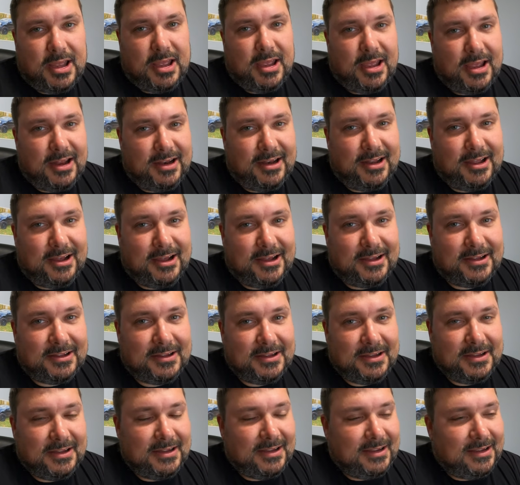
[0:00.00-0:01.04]
And
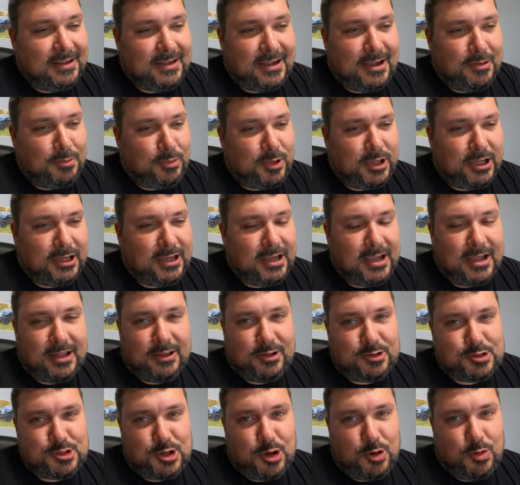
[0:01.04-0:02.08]
I'm like, yeah,
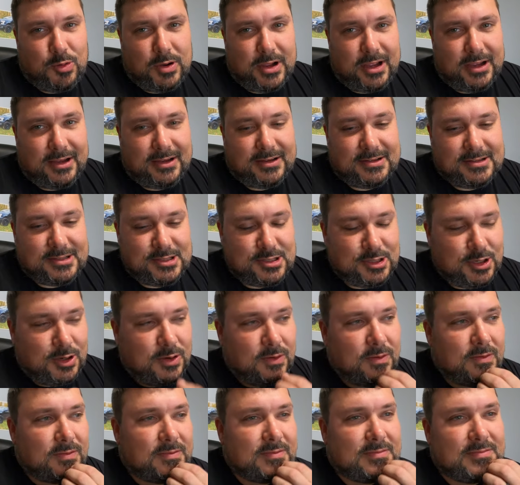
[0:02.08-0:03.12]
there's no way.
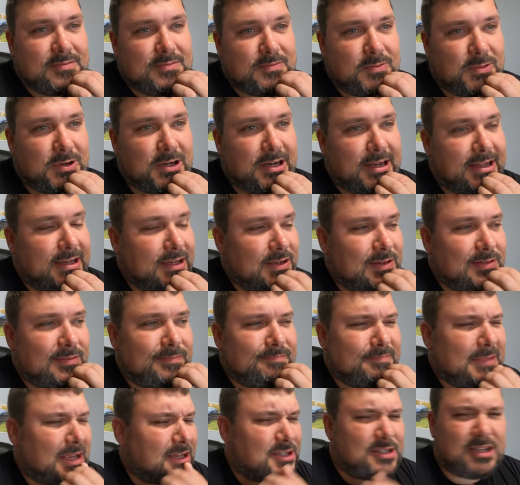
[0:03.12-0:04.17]
So what did I do?
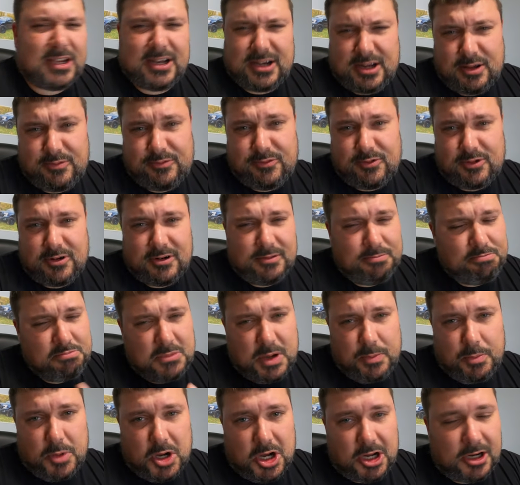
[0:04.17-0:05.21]
I signed up for it.
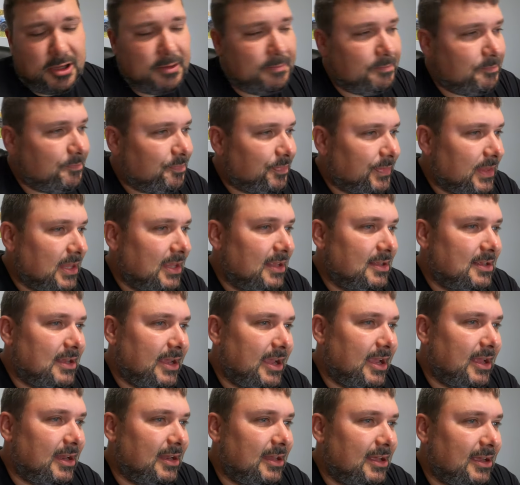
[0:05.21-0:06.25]
I bought it.
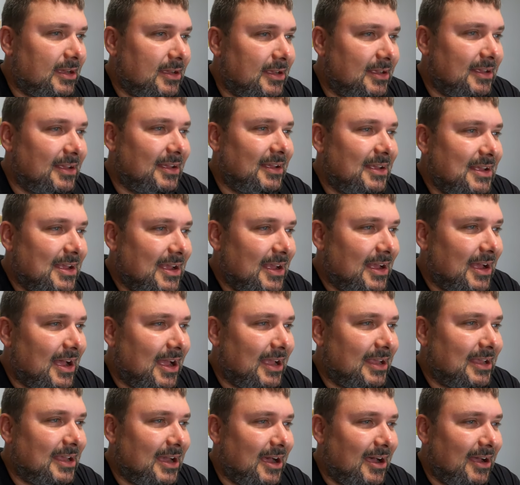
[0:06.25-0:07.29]
And
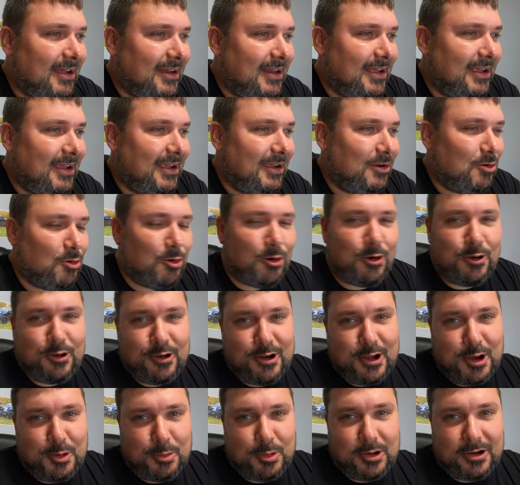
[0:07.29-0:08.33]
I got a order
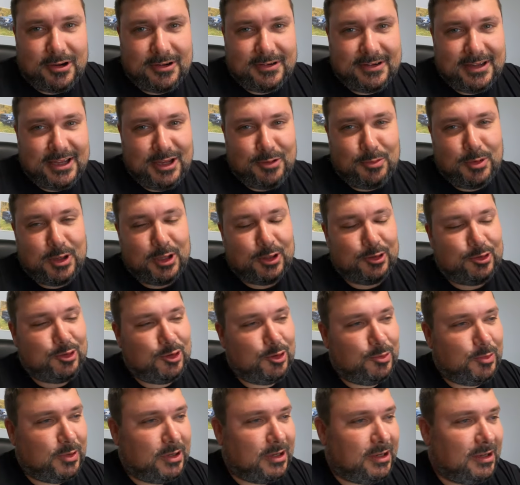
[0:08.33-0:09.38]
number emailed
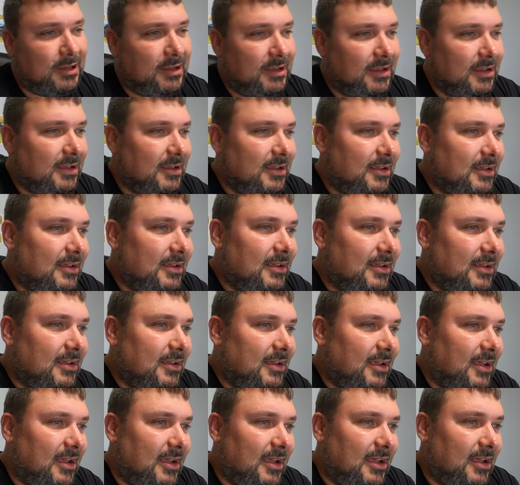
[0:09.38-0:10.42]
to me
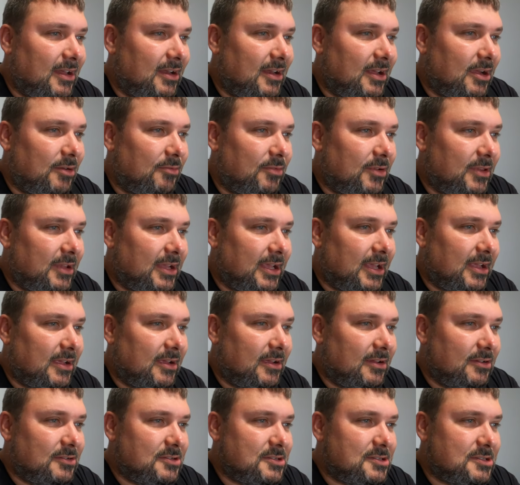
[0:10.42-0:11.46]
and everything
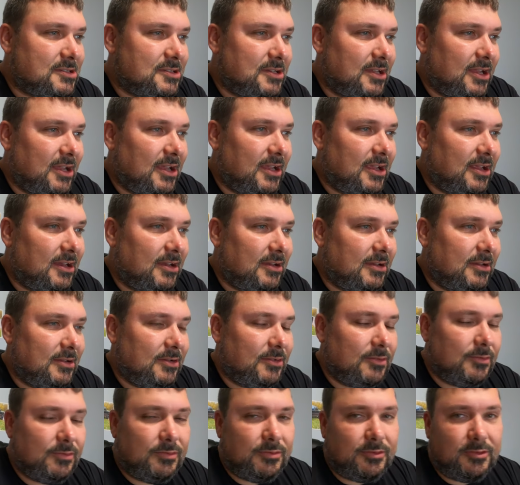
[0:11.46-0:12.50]
else. And
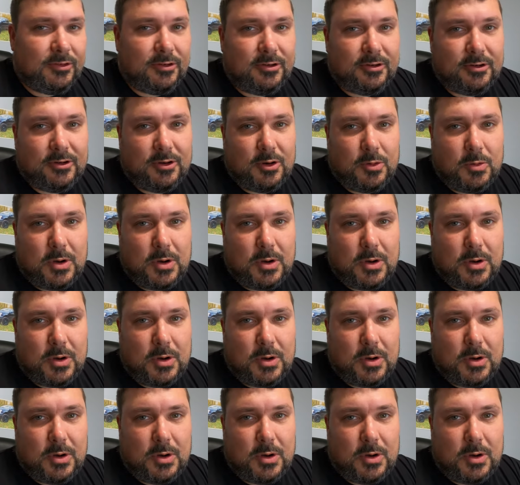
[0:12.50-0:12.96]
for a